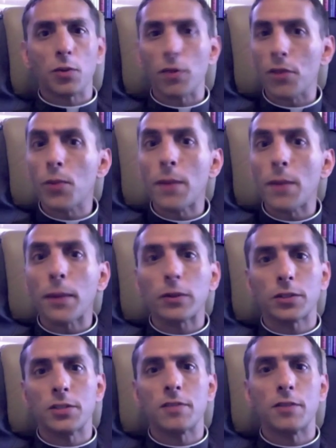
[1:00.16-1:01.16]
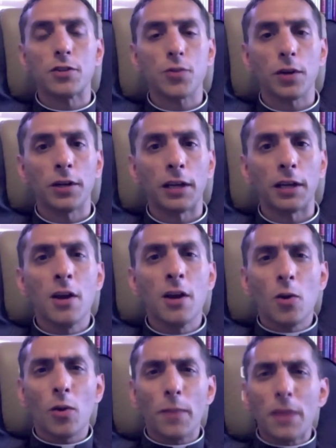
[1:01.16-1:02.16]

the three persons of the Trinity would